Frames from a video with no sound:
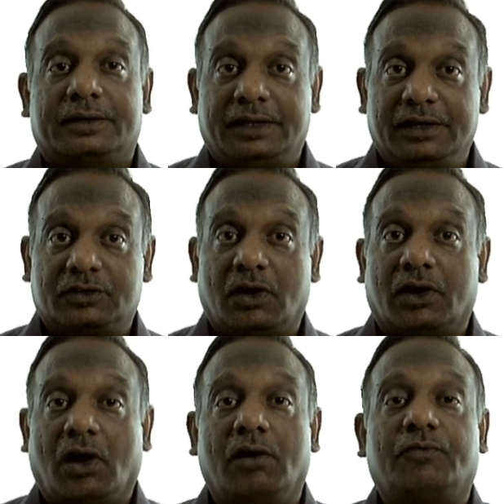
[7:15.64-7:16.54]
things called
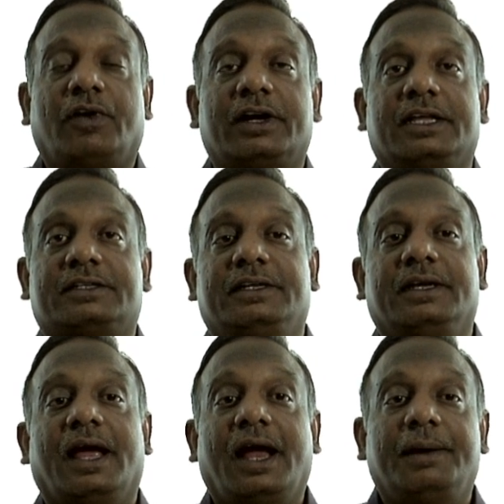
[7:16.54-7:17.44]
alpha
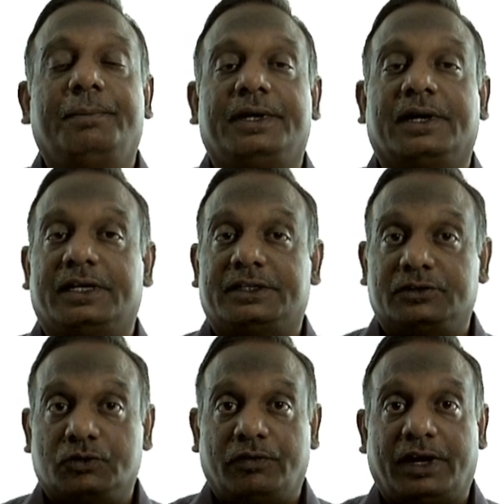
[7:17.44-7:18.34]
testing and beta
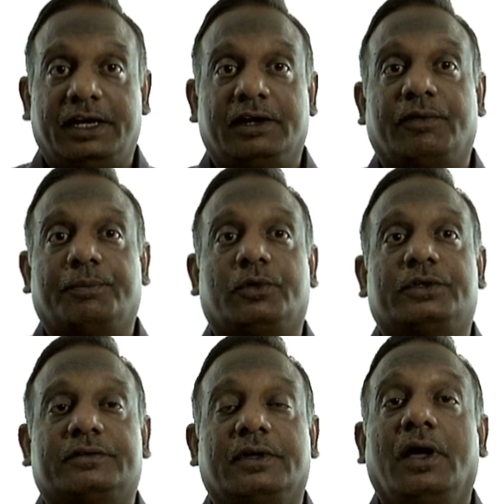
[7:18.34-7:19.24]
testing. So variety of
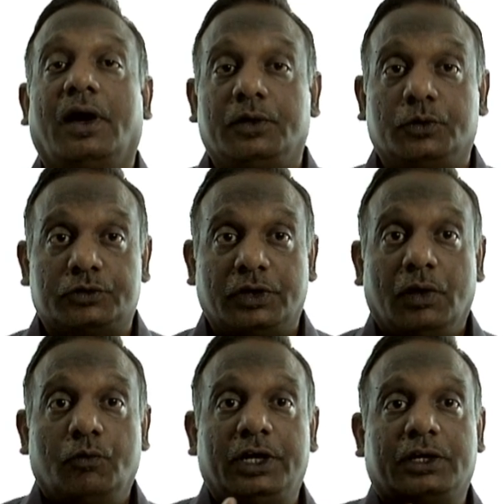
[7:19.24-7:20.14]
approaches are used.
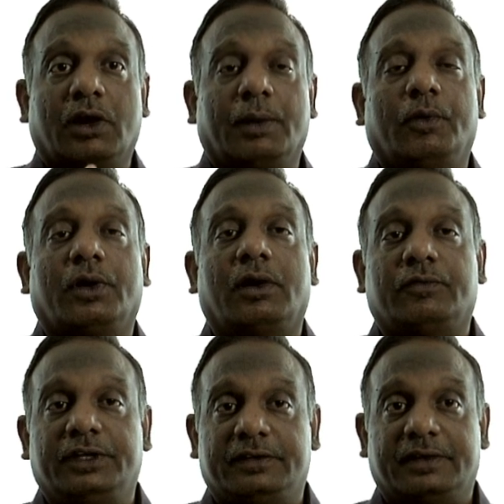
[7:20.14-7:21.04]
We'll talk about all
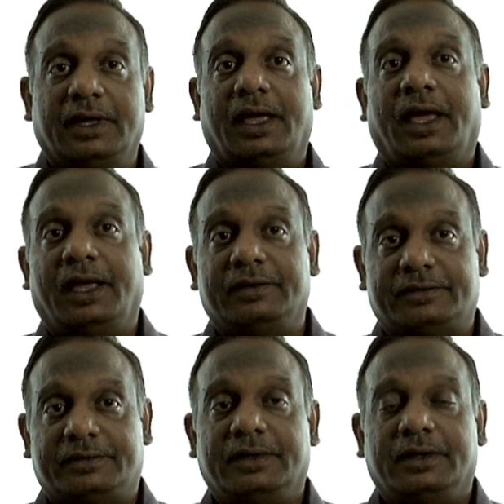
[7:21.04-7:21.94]
of this
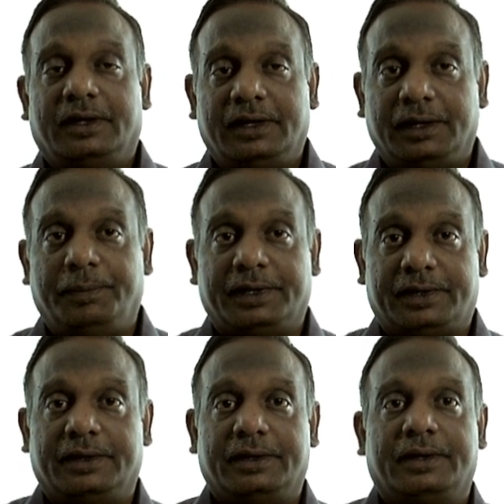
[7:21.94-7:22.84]
as little
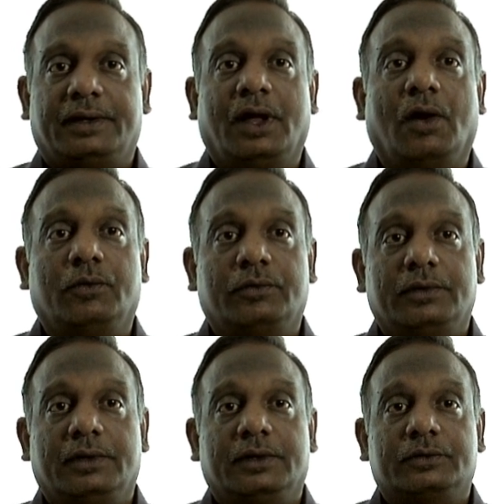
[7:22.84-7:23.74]
bit now.
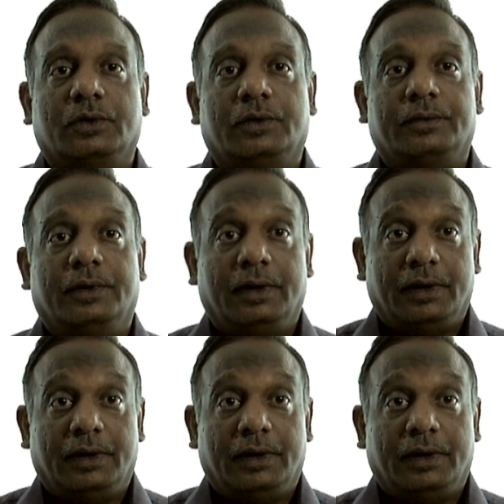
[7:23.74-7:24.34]
So